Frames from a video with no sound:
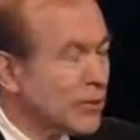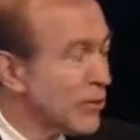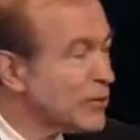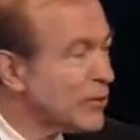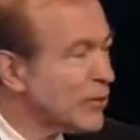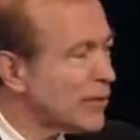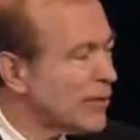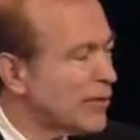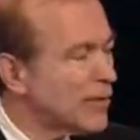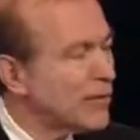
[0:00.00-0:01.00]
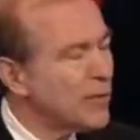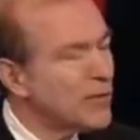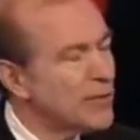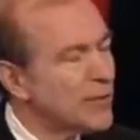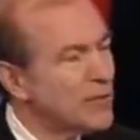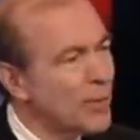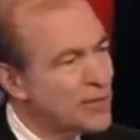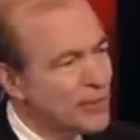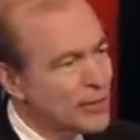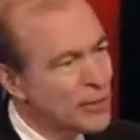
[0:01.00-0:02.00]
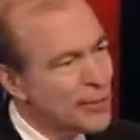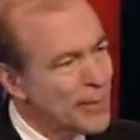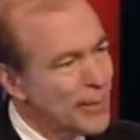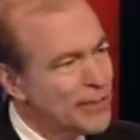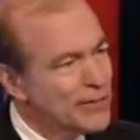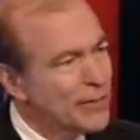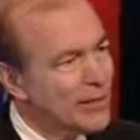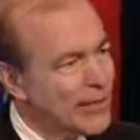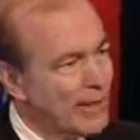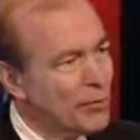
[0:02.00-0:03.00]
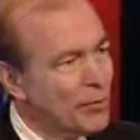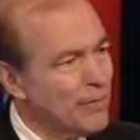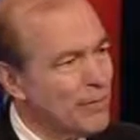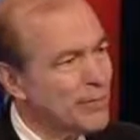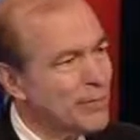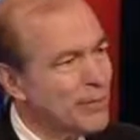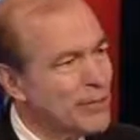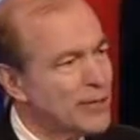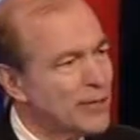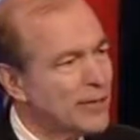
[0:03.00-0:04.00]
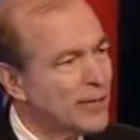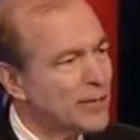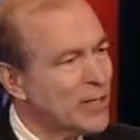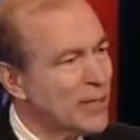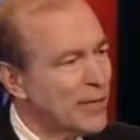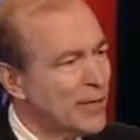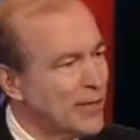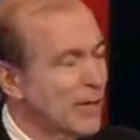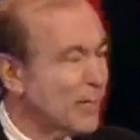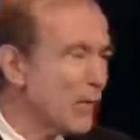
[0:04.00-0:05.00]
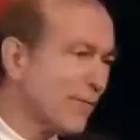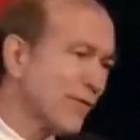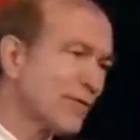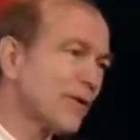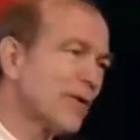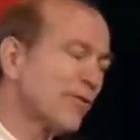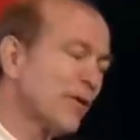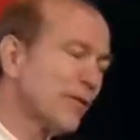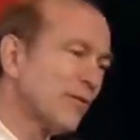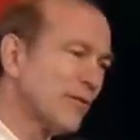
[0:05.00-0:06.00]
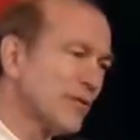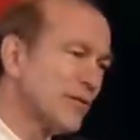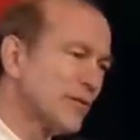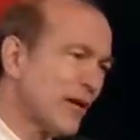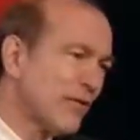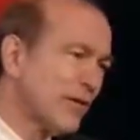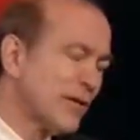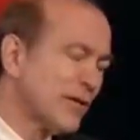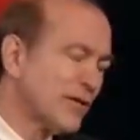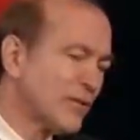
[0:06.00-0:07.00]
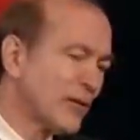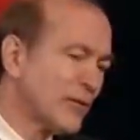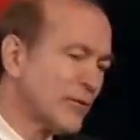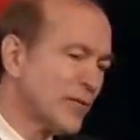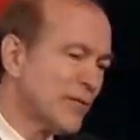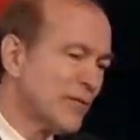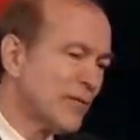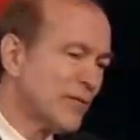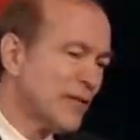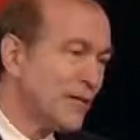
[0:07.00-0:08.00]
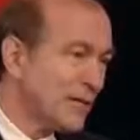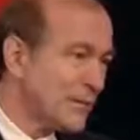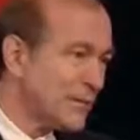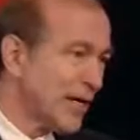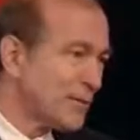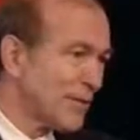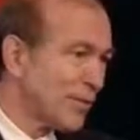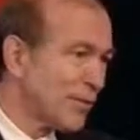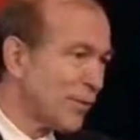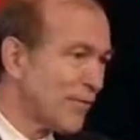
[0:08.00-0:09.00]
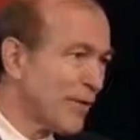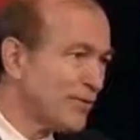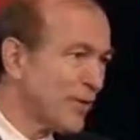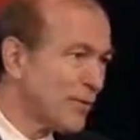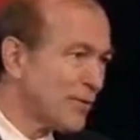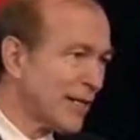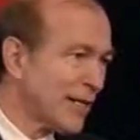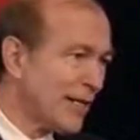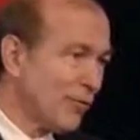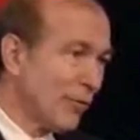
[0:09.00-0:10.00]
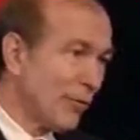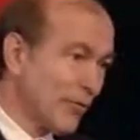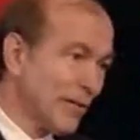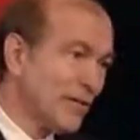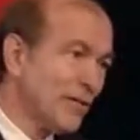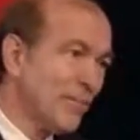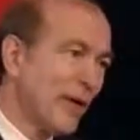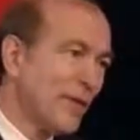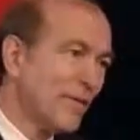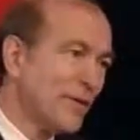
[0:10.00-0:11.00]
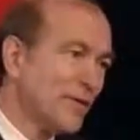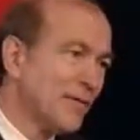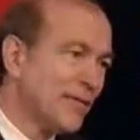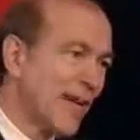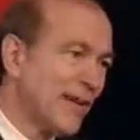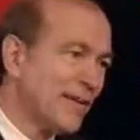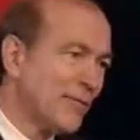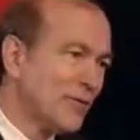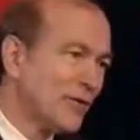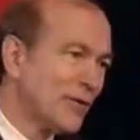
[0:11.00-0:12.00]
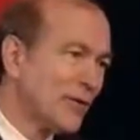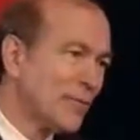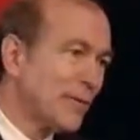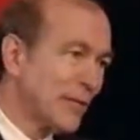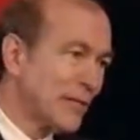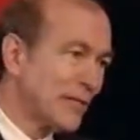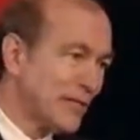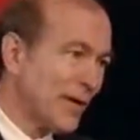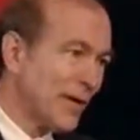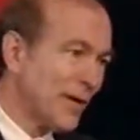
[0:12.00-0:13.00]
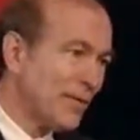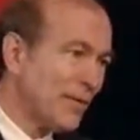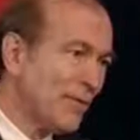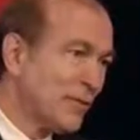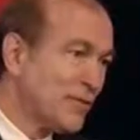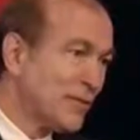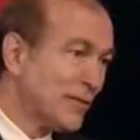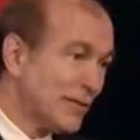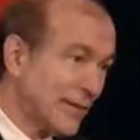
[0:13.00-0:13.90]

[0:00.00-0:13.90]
Sure. So what's most disturbing is the level of the information that has come out. When it was first discovered and disclosed, we had some top secret briefings, and it was like, well, this is about as much data that was going to be released by him, and it wasn't